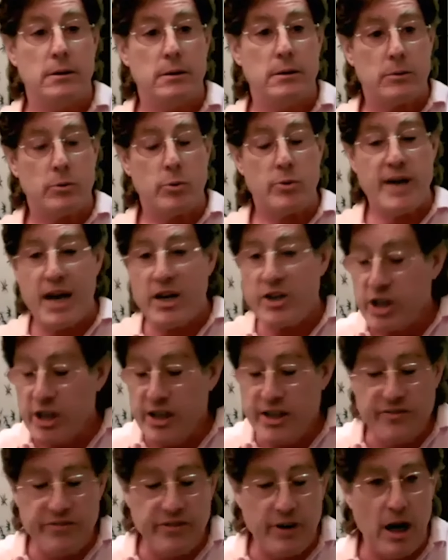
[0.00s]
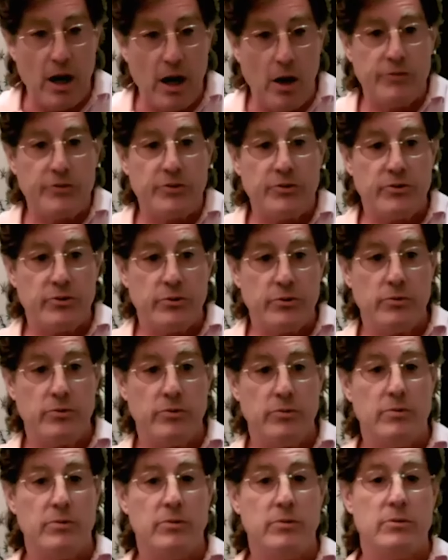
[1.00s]
Creation devolves.
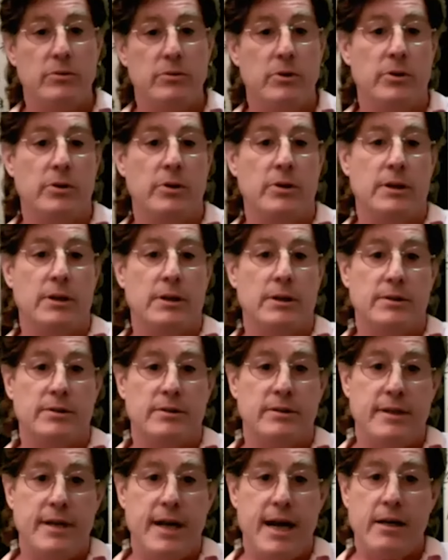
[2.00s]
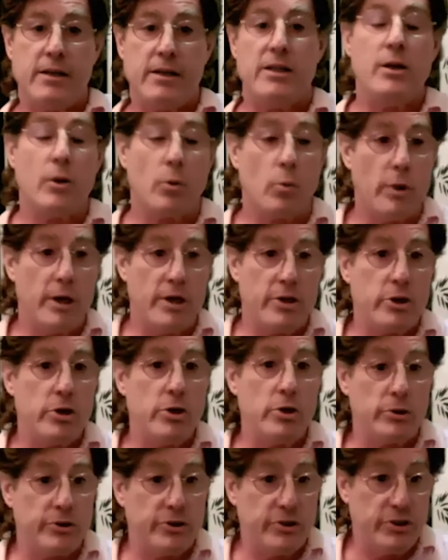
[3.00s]
Take the
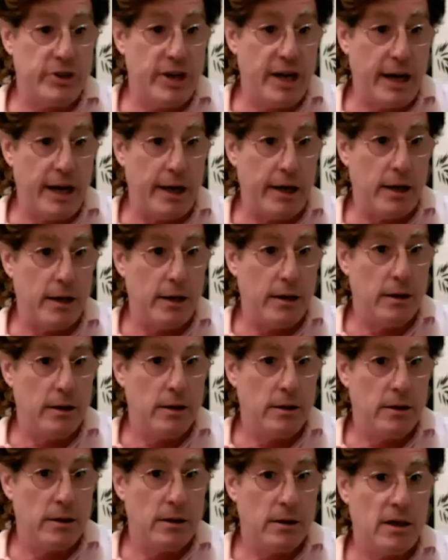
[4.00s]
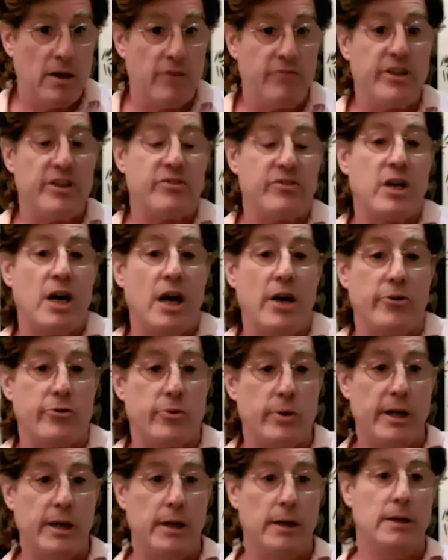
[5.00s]
original sin of this
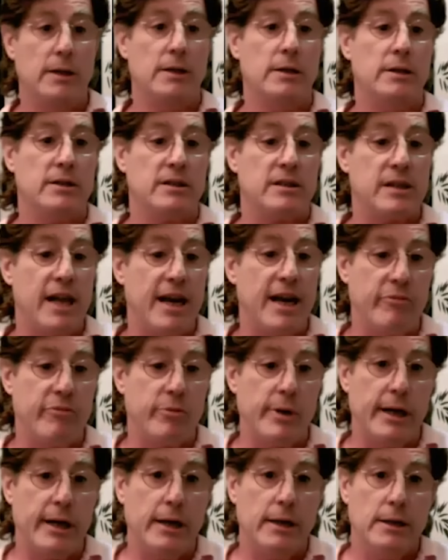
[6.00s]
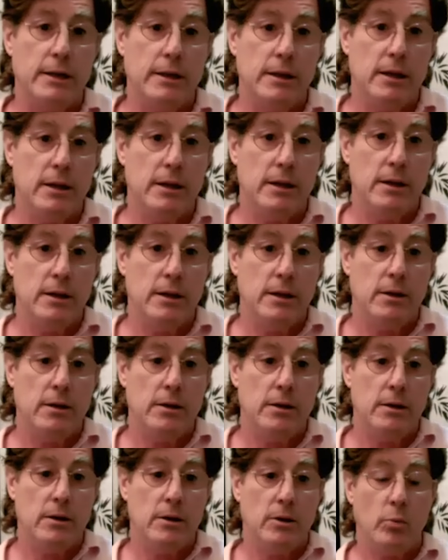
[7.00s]
country, slavery.
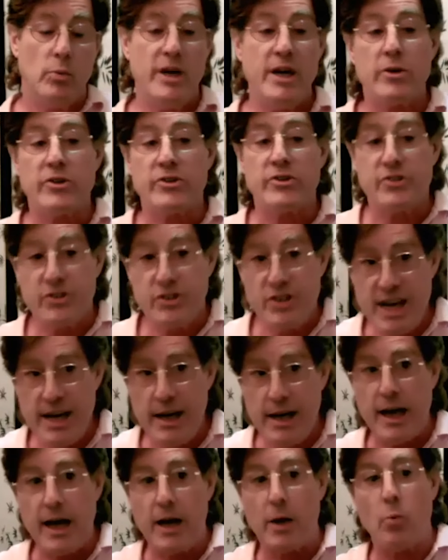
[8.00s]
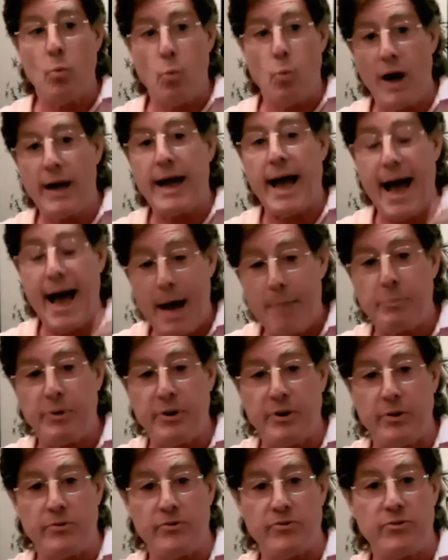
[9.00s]
We are seeing what
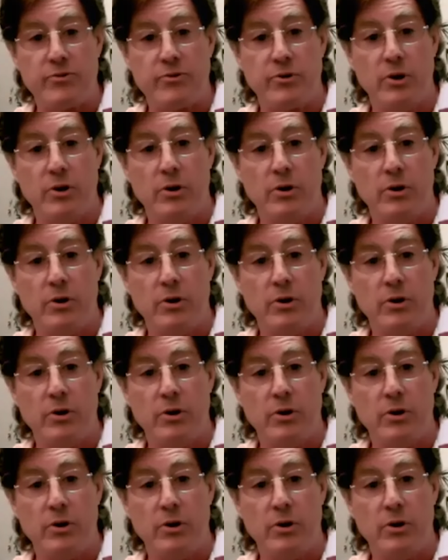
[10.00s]
happens